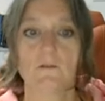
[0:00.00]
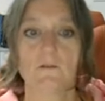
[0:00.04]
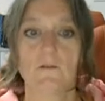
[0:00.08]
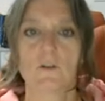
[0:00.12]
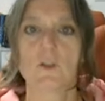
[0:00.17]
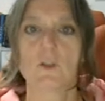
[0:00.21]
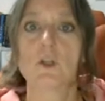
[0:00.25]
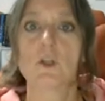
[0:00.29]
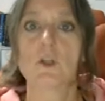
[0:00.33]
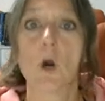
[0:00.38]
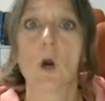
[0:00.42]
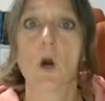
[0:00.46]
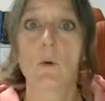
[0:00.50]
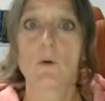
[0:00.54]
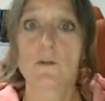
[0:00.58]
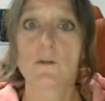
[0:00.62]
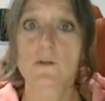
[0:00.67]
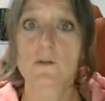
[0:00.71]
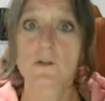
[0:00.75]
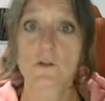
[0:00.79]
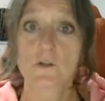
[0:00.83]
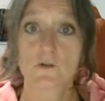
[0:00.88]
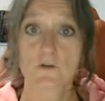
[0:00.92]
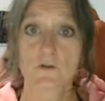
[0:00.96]
Go on the
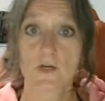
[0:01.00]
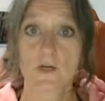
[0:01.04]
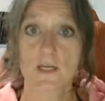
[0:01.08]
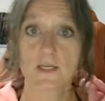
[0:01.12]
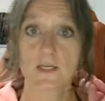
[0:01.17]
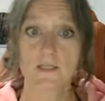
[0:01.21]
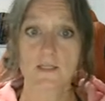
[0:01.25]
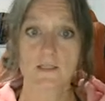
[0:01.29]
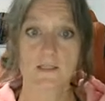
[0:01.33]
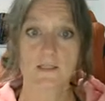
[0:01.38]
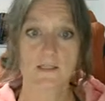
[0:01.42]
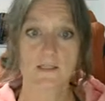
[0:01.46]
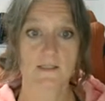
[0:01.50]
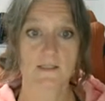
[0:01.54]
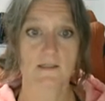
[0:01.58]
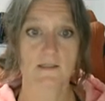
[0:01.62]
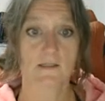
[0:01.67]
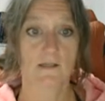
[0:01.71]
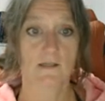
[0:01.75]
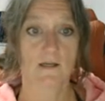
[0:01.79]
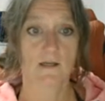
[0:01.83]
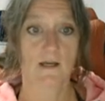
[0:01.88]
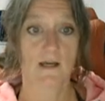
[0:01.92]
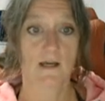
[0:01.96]
streets,
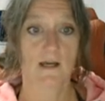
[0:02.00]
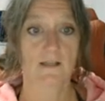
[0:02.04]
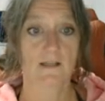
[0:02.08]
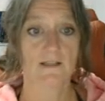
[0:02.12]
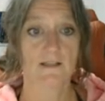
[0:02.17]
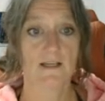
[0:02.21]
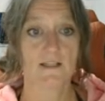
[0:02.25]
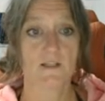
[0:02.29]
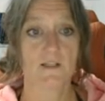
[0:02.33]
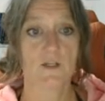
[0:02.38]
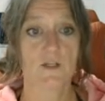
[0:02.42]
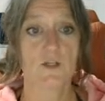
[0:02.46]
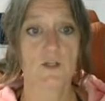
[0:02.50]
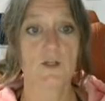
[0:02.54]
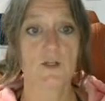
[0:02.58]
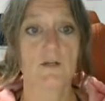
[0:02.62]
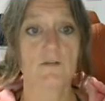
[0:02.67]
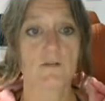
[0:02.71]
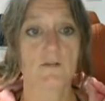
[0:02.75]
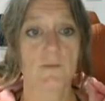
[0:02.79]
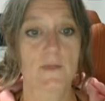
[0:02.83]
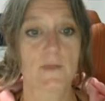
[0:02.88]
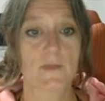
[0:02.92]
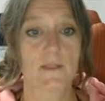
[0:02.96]
and that's a
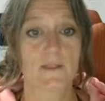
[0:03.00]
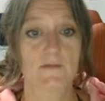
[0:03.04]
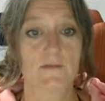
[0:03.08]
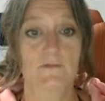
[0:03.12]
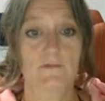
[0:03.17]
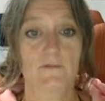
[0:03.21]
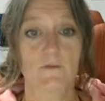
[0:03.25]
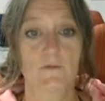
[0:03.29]
euphemism